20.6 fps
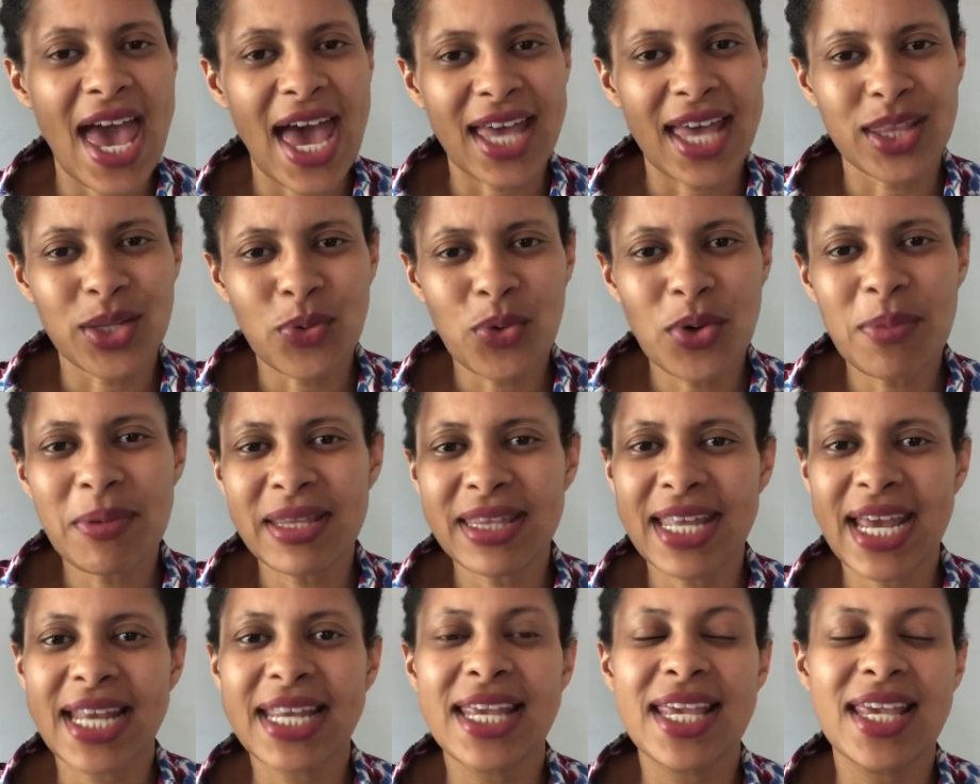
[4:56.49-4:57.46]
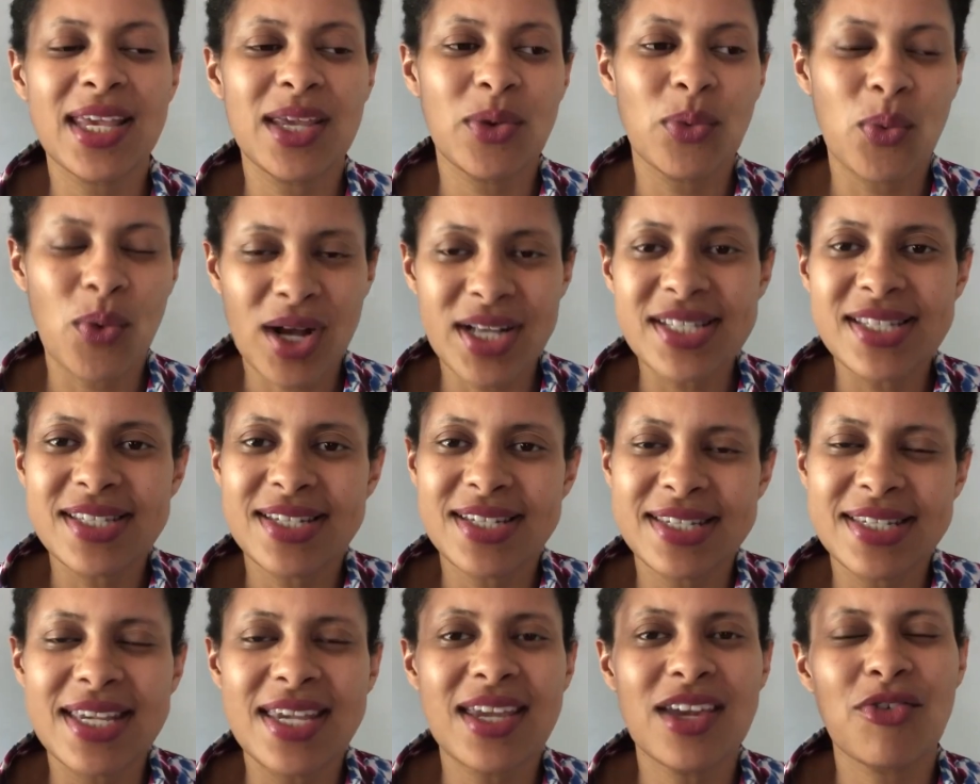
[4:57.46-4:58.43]
and the woman that he wants to
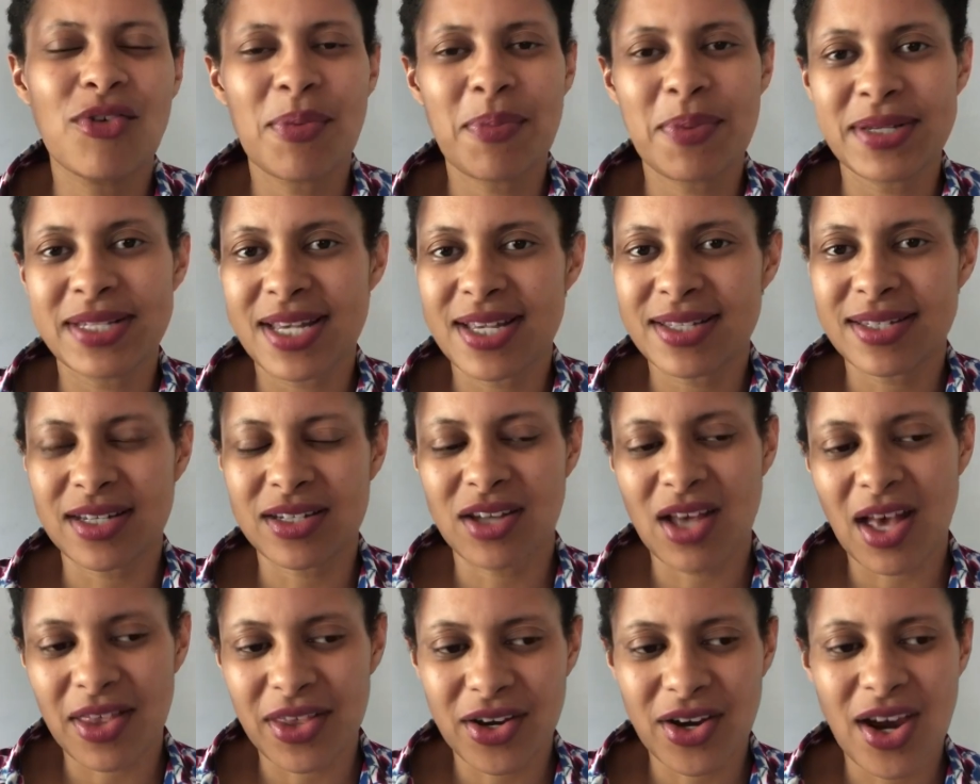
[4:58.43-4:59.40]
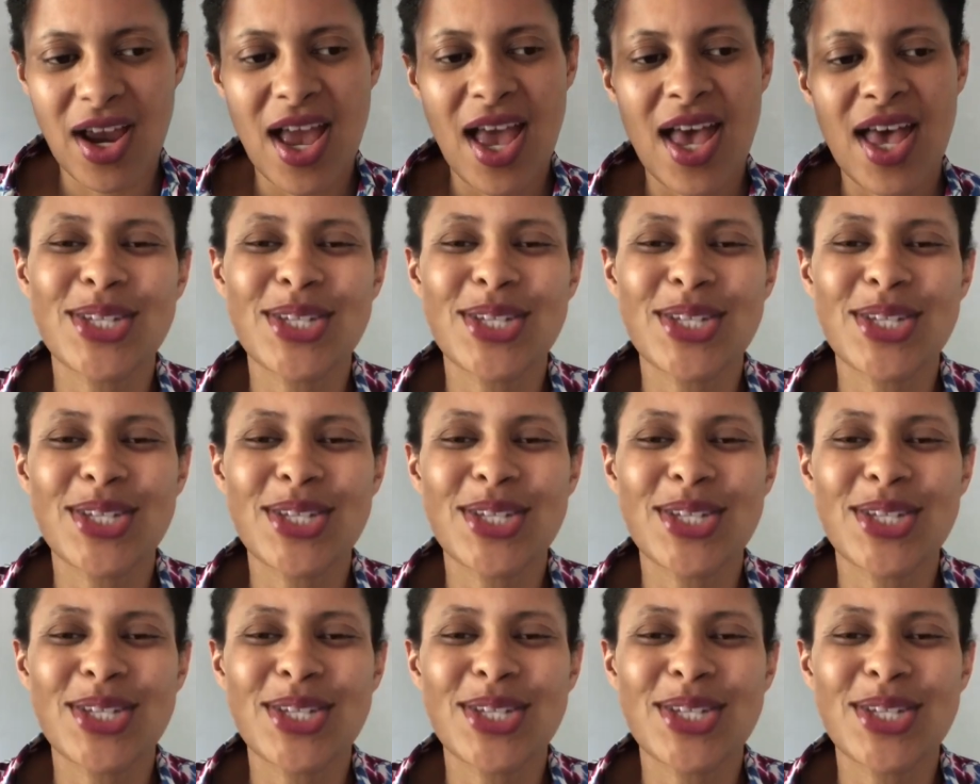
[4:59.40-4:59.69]
see represents another.